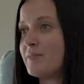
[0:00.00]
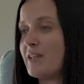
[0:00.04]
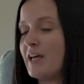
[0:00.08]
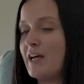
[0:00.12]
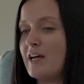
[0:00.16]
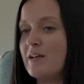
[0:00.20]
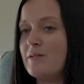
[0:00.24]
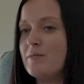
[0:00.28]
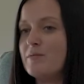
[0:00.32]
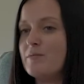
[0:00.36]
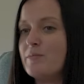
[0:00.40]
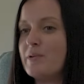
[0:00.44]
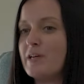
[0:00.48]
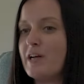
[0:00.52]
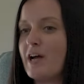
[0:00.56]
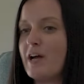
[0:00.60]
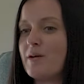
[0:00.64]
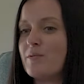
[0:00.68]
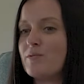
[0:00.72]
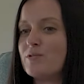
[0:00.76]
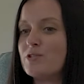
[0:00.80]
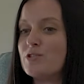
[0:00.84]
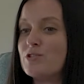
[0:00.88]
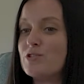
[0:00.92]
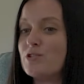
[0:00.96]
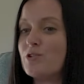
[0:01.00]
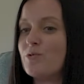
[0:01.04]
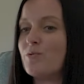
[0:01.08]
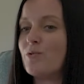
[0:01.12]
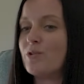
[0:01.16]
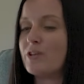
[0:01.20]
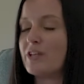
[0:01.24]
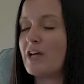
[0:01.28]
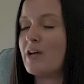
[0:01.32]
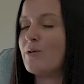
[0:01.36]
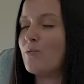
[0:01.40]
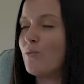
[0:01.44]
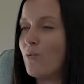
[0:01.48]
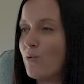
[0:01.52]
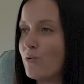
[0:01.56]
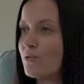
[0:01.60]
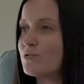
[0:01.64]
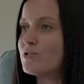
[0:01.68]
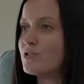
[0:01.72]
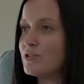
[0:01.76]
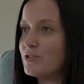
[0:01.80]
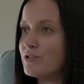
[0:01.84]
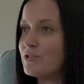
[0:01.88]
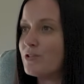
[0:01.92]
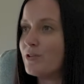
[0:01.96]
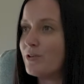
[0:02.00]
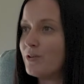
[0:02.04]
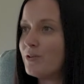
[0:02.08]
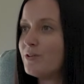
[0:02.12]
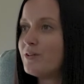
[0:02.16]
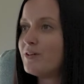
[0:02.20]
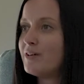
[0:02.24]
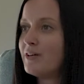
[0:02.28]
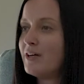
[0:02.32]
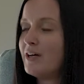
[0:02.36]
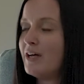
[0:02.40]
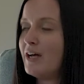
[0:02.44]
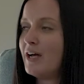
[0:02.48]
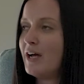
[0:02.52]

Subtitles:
and be able to do what they want to do.